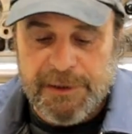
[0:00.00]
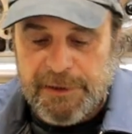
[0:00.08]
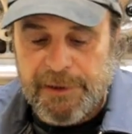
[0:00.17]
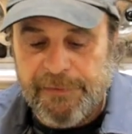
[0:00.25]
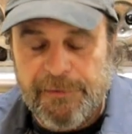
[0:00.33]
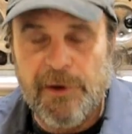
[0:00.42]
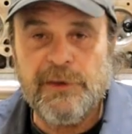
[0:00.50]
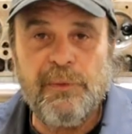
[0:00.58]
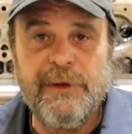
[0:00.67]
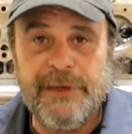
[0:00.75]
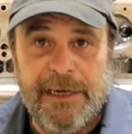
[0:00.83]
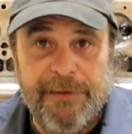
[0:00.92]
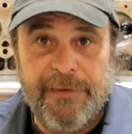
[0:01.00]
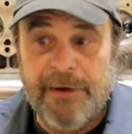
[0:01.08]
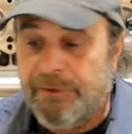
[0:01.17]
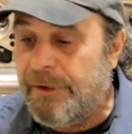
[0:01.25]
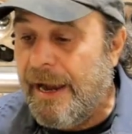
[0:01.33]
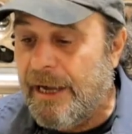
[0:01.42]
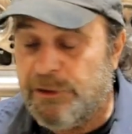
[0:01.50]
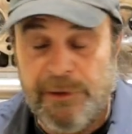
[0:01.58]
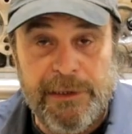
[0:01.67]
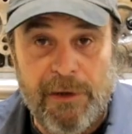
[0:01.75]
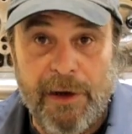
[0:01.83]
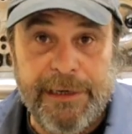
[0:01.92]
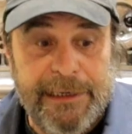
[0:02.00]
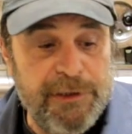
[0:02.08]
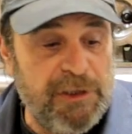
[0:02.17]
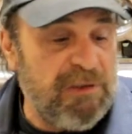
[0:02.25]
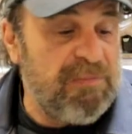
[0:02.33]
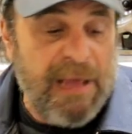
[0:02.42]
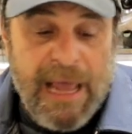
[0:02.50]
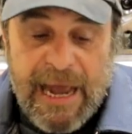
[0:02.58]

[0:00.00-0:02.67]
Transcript: This is the first one that I've ever actually gone into,